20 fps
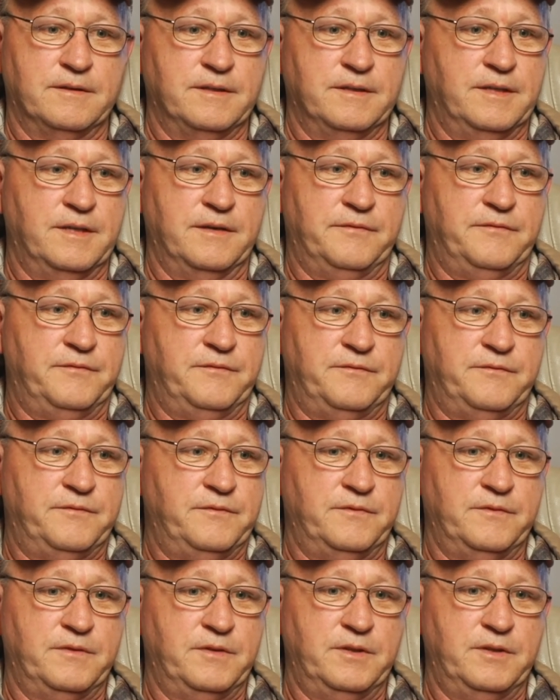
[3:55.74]
if
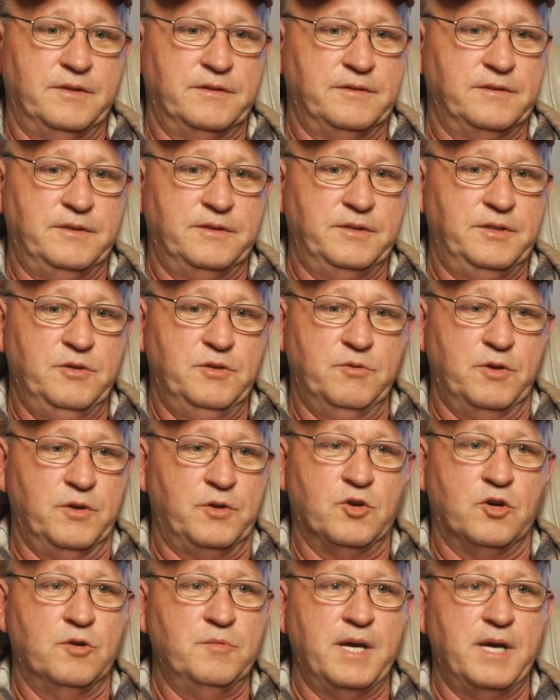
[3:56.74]
you would have
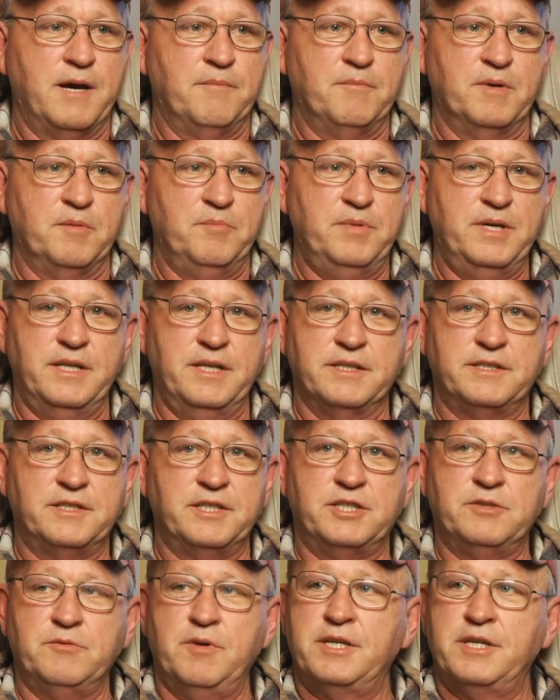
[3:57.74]
told me I'm going to be in the
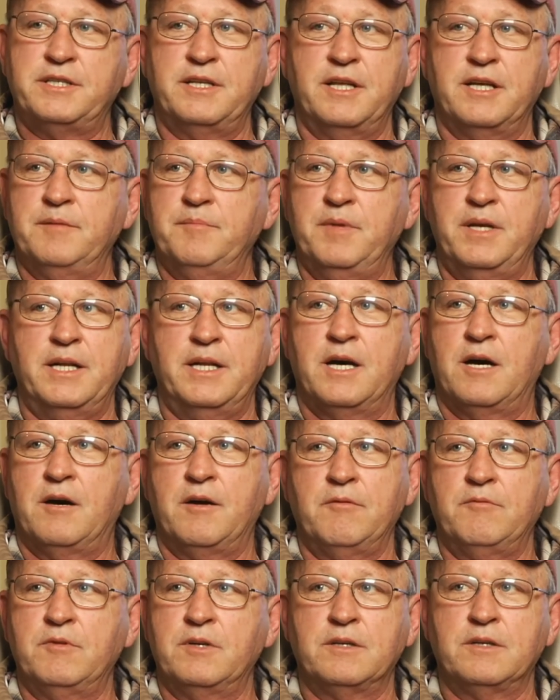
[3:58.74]
situation that I'm in now, I
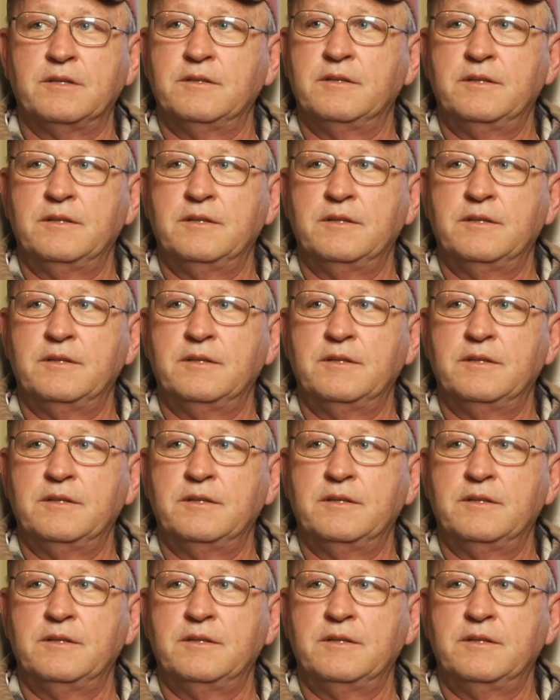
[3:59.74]
would have